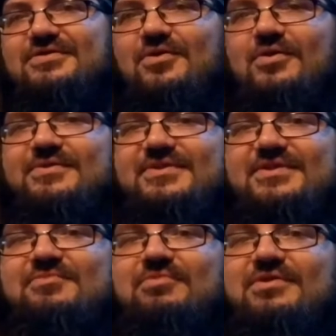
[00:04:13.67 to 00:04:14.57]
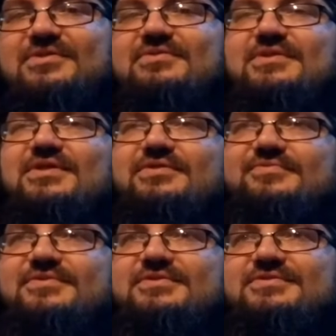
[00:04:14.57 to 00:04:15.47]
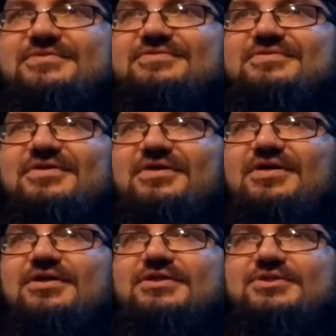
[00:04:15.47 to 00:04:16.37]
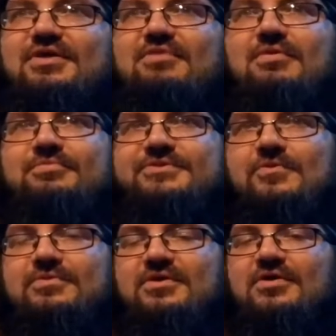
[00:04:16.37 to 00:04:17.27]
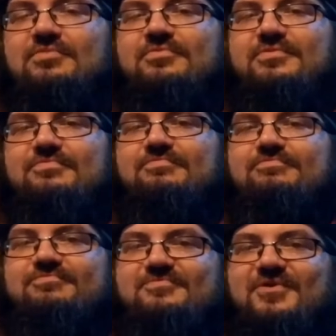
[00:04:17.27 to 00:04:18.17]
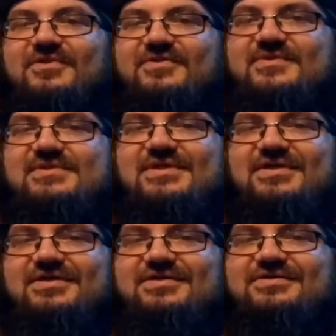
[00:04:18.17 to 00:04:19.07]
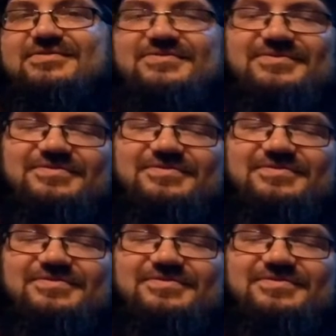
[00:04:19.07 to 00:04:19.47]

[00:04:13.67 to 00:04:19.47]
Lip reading: honestly express ourselves and share what was going on with us. And